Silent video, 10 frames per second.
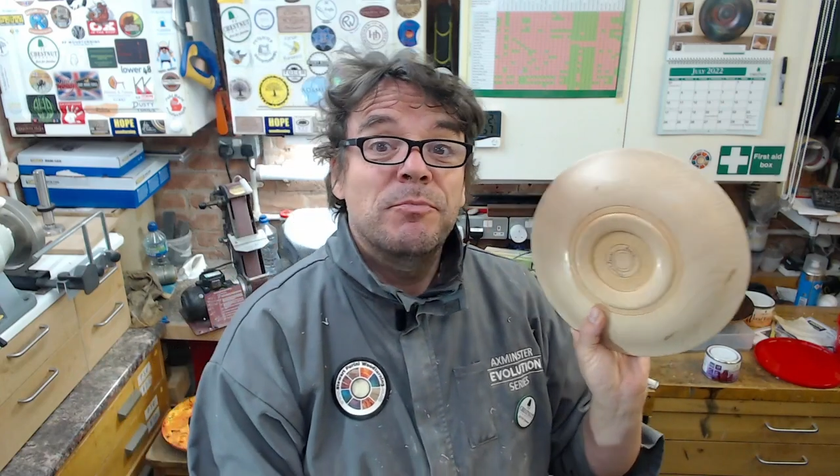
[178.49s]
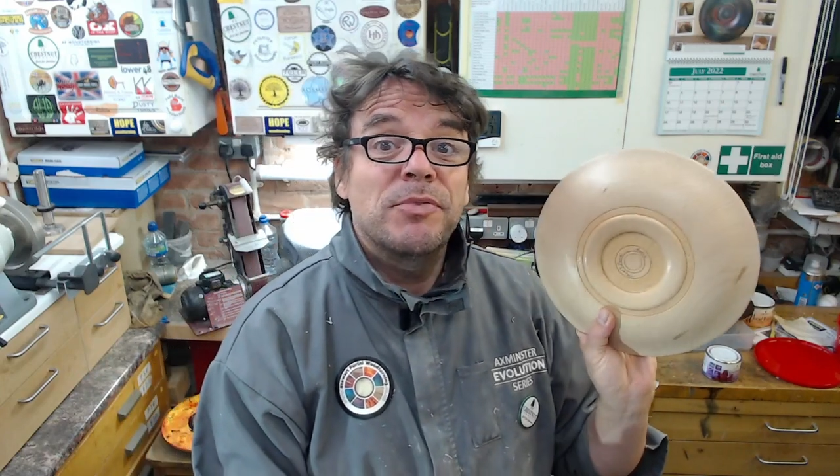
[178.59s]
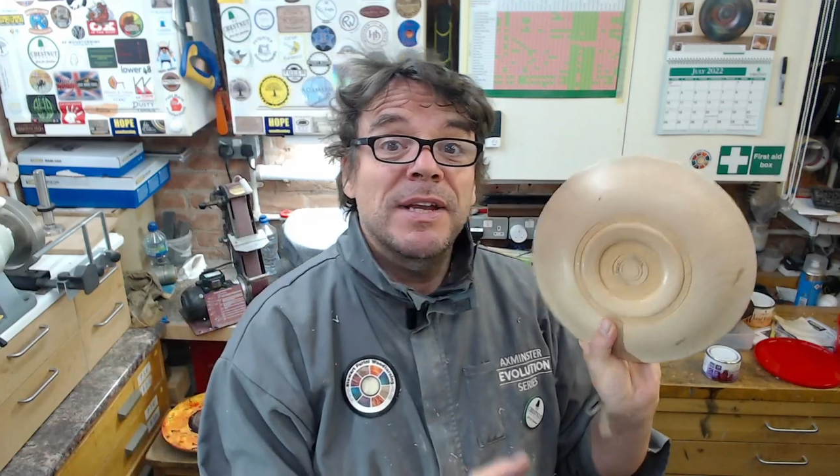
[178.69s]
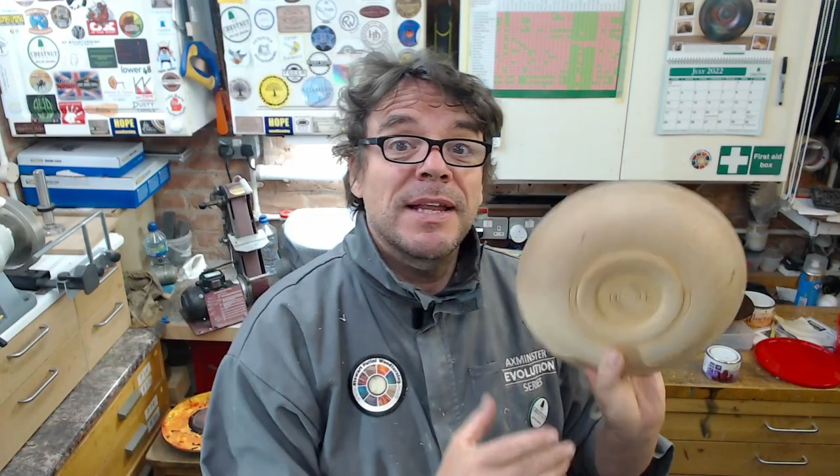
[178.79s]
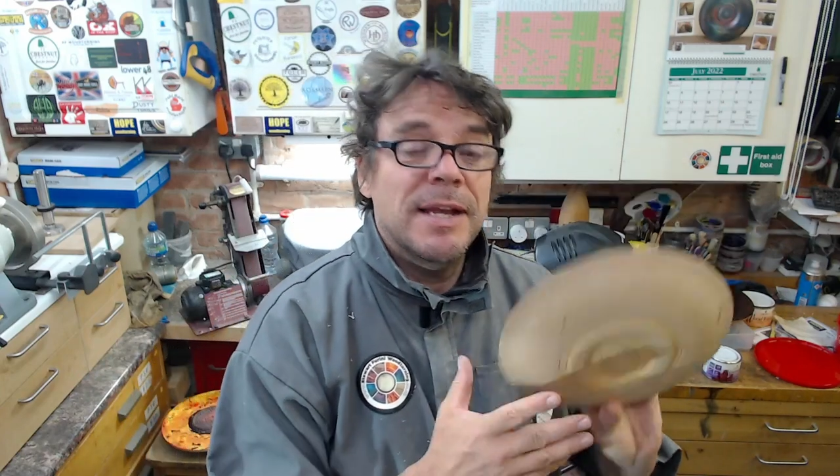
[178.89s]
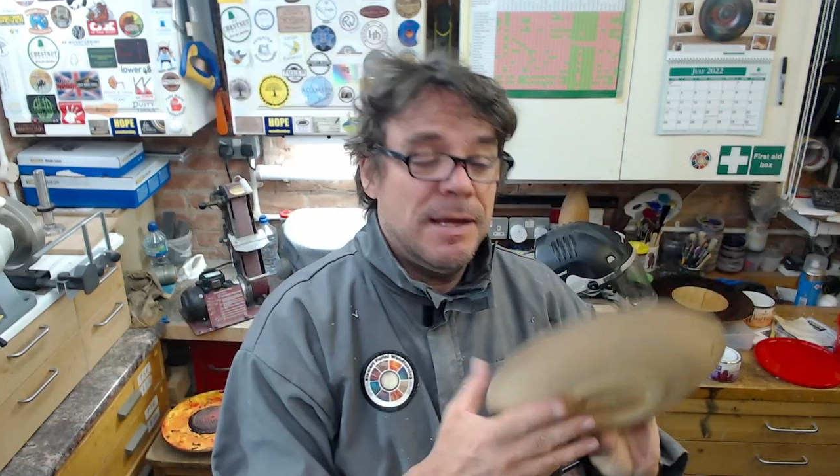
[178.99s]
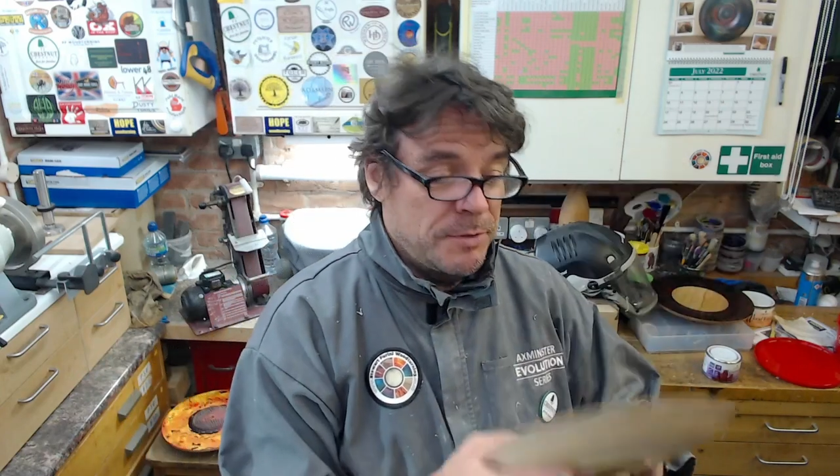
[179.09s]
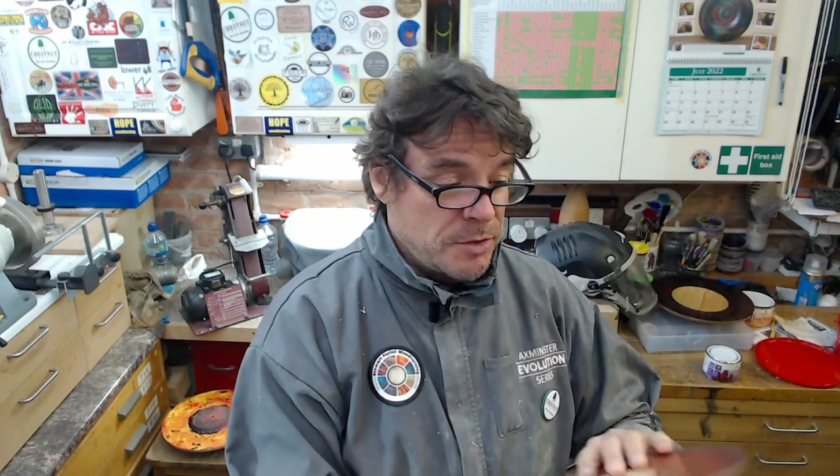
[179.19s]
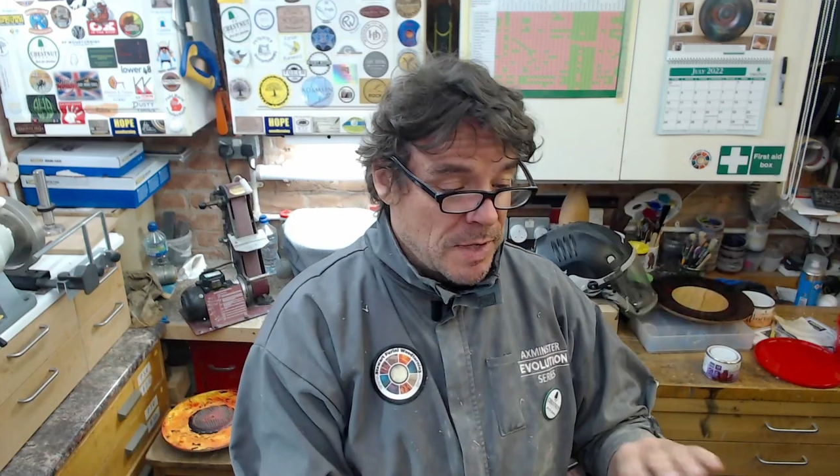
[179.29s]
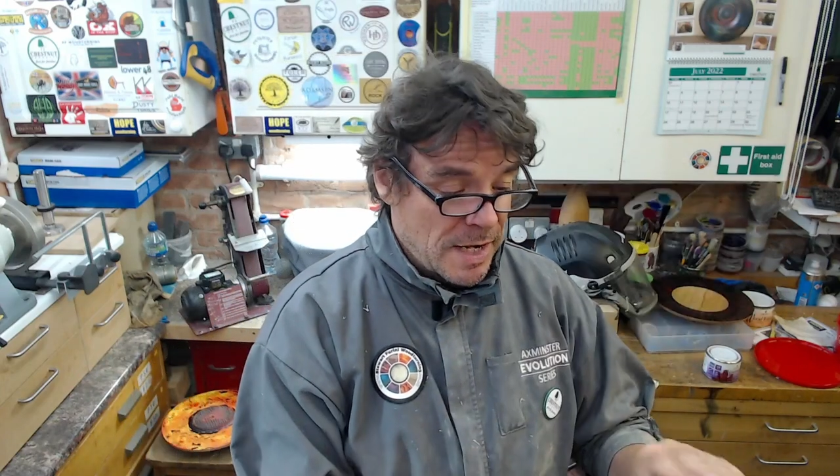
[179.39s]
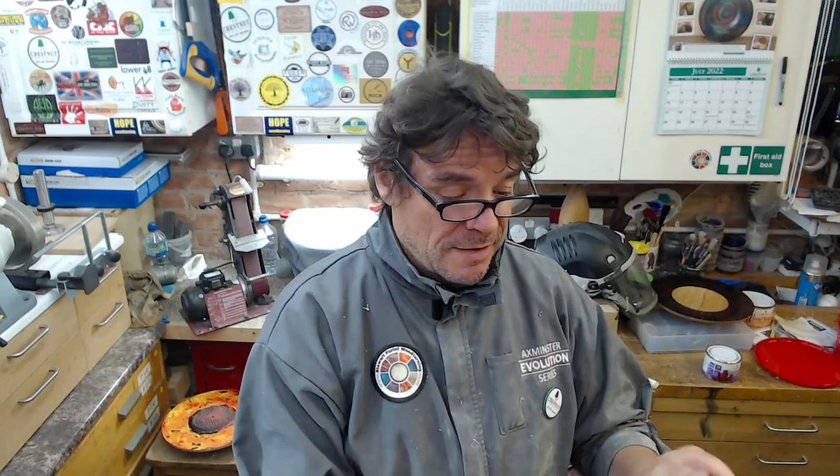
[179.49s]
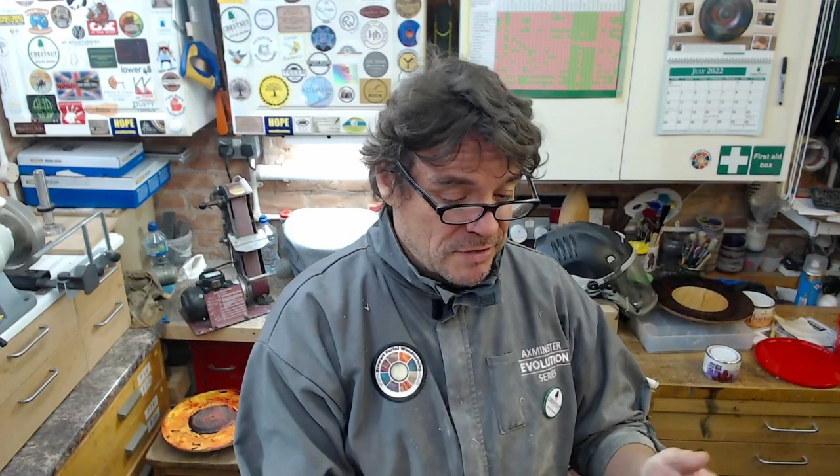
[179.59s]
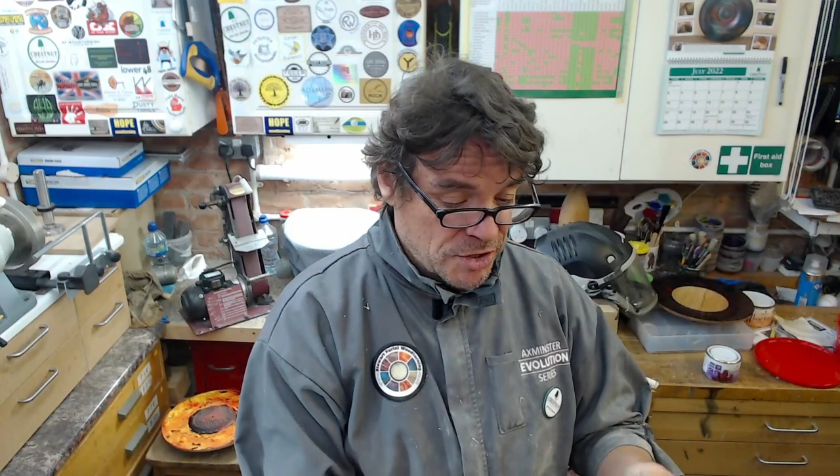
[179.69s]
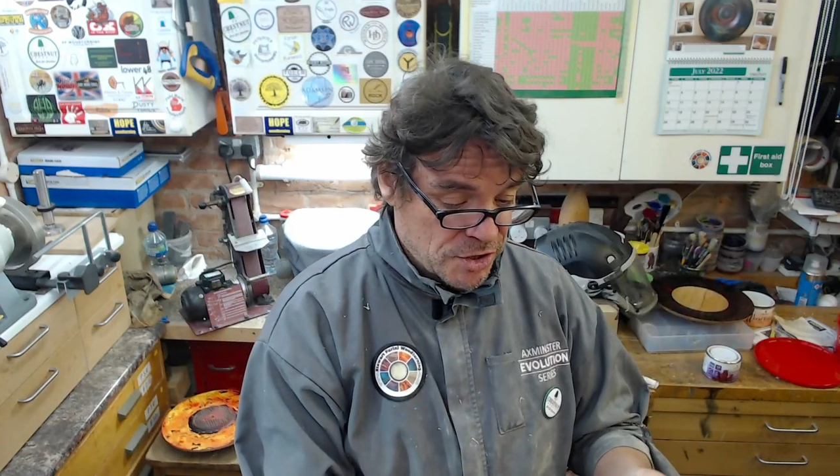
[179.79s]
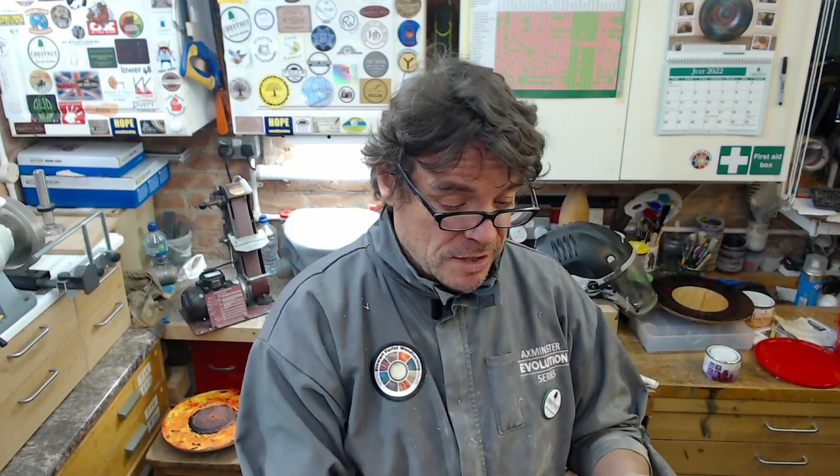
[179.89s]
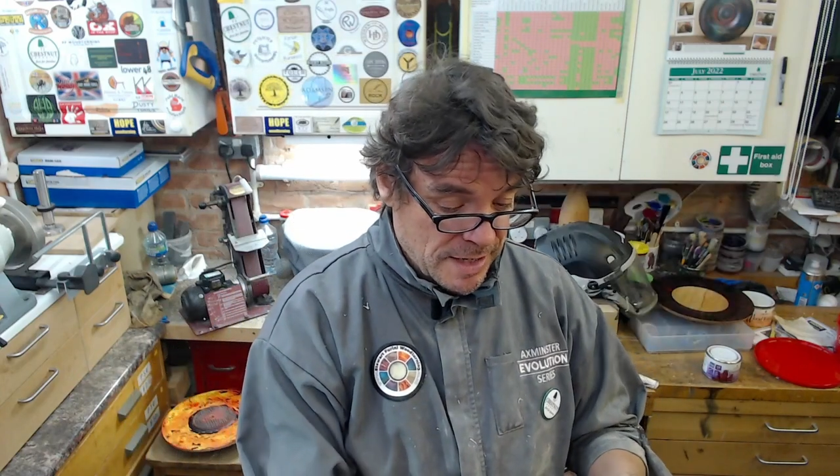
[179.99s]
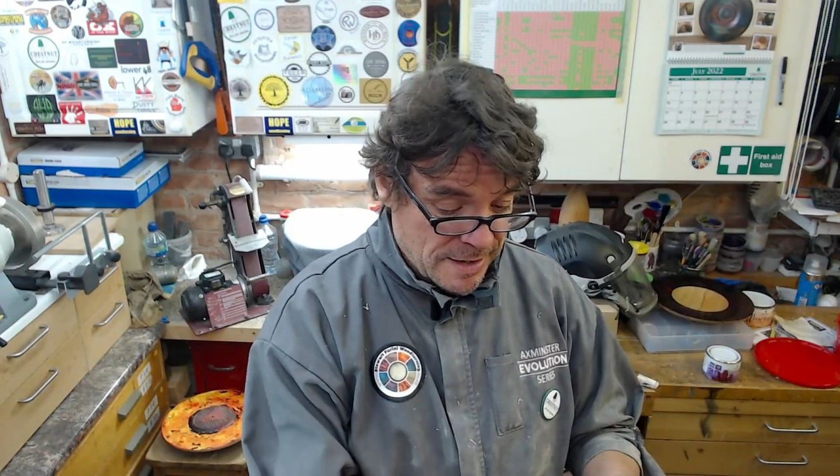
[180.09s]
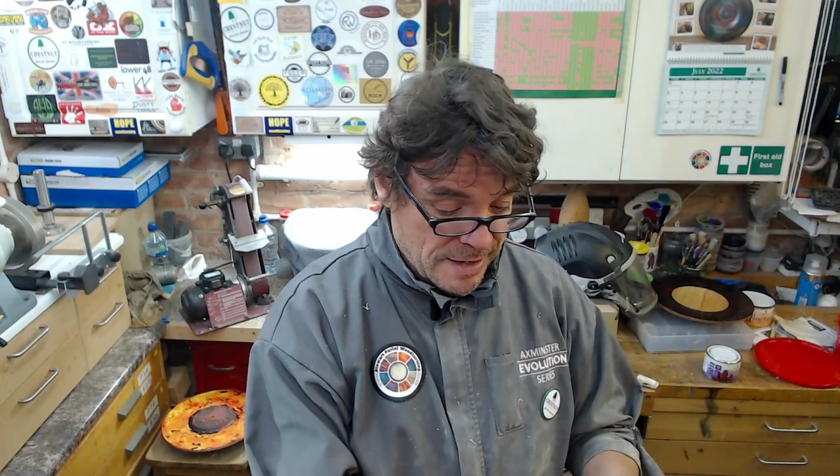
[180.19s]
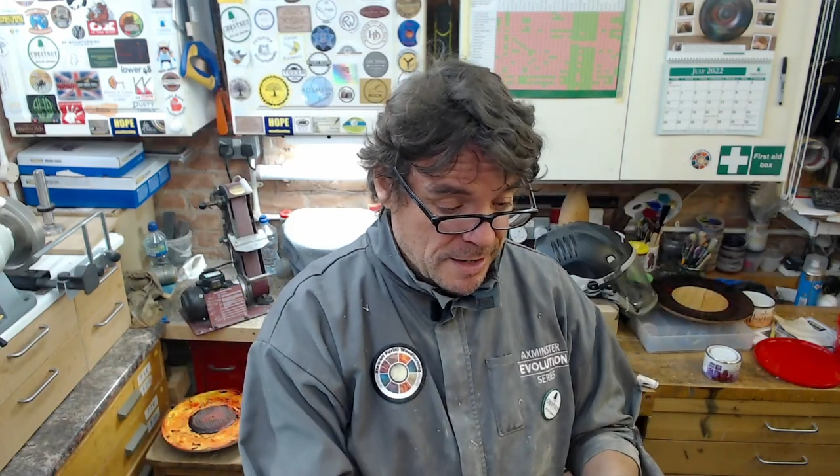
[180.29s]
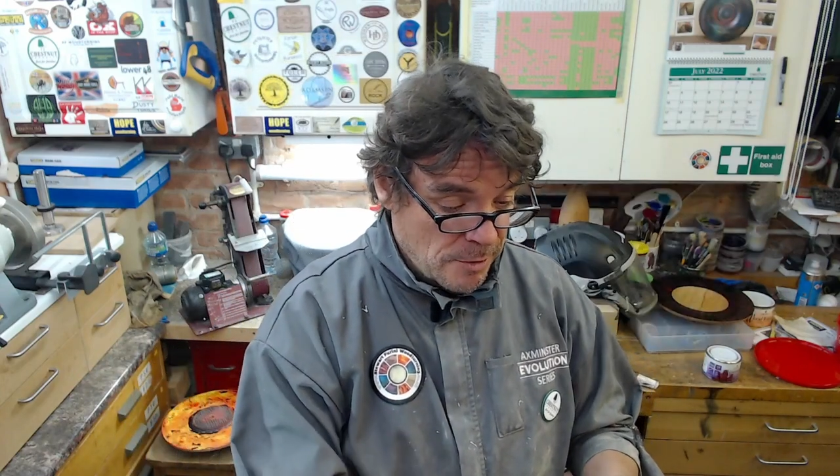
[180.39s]
bring that up to a lovely
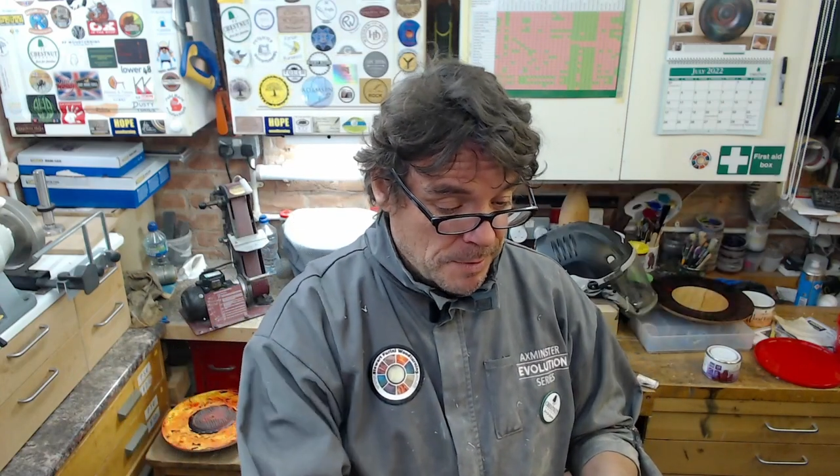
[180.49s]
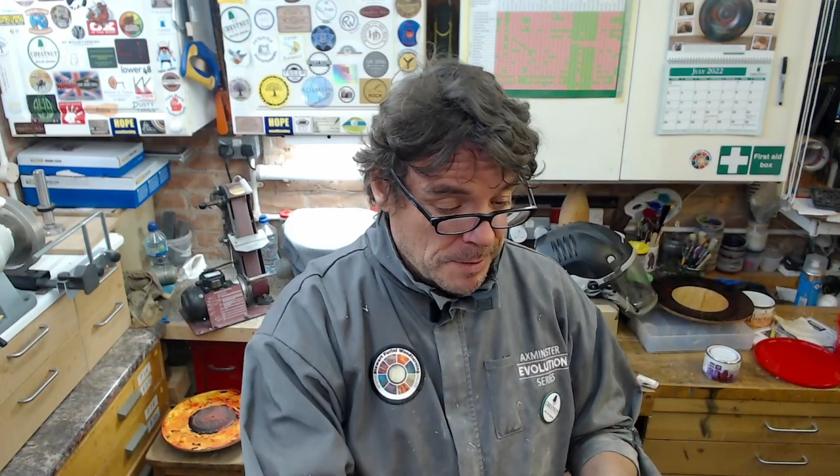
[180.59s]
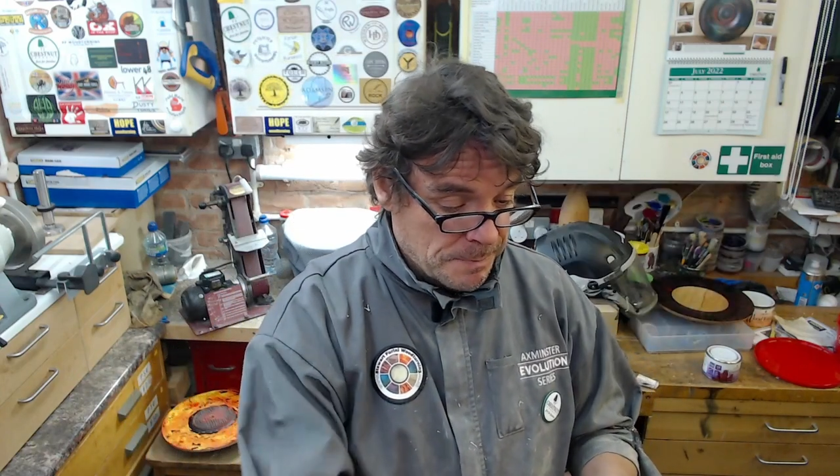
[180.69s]
shine I hope